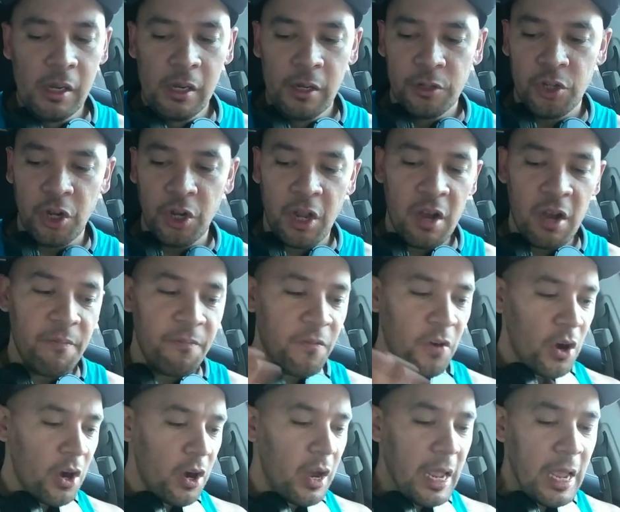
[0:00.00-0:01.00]
to
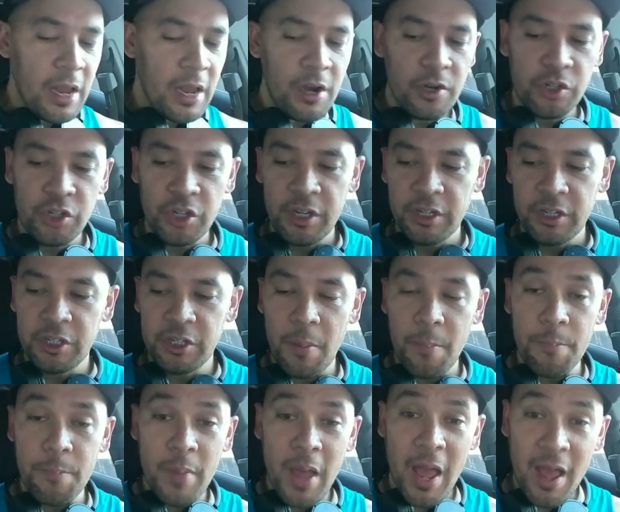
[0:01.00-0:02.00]
convert energy into
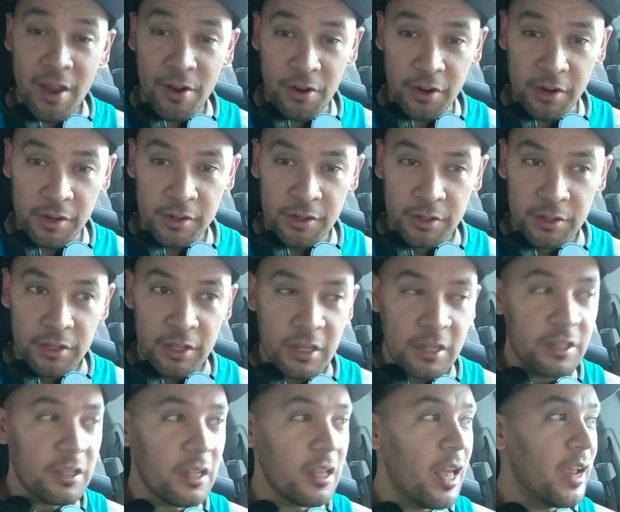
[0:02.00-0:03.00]
matter
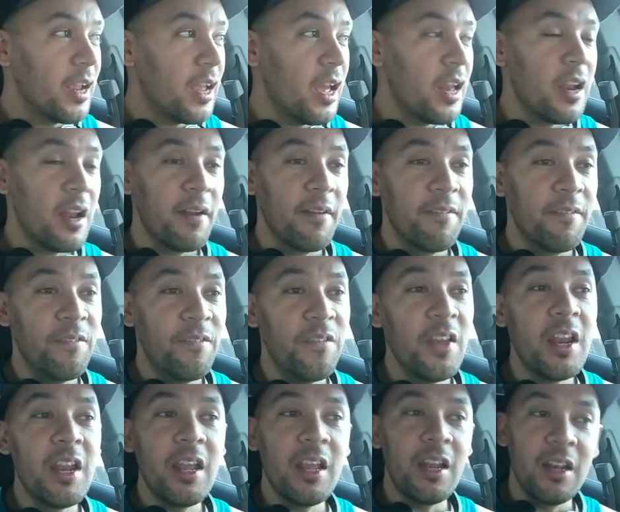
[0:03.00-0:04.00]
is like an
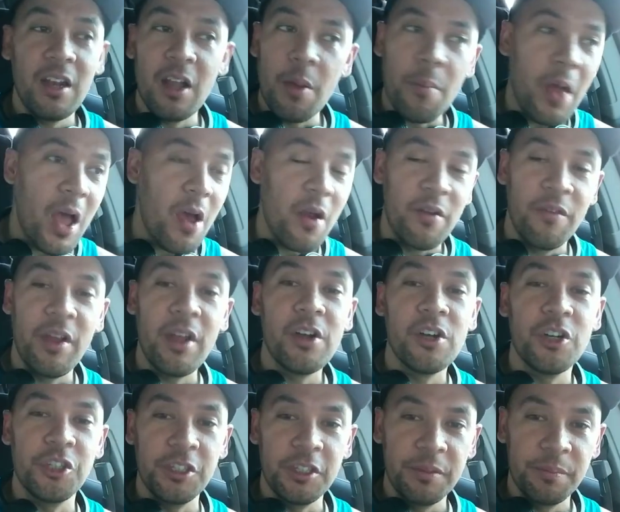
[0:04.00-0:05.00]
infinite amount of
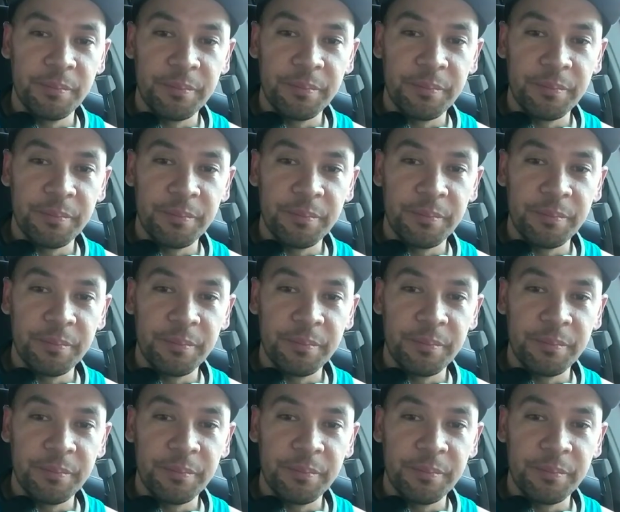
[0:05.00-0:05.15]
energy.